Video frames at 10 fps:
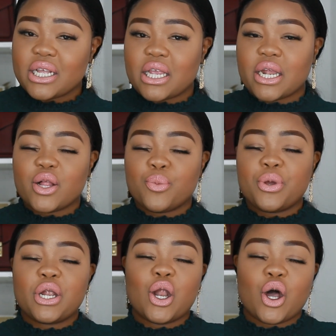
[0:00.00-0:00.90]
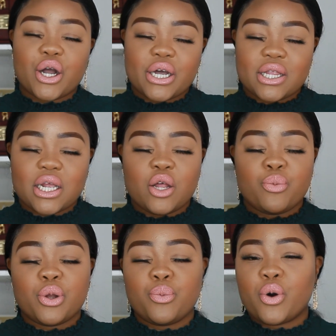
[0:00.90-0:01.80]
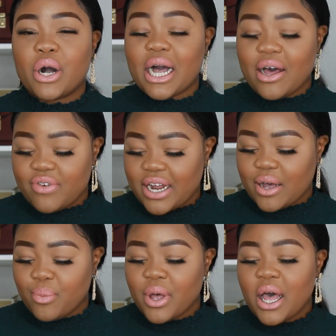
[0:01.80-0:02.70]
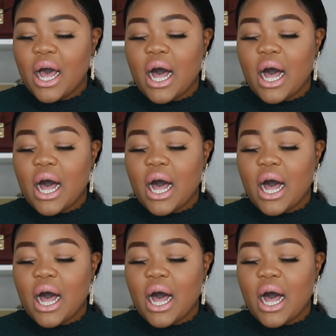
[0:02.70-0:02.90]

it's a little bit longer, it's a little bit more covered up.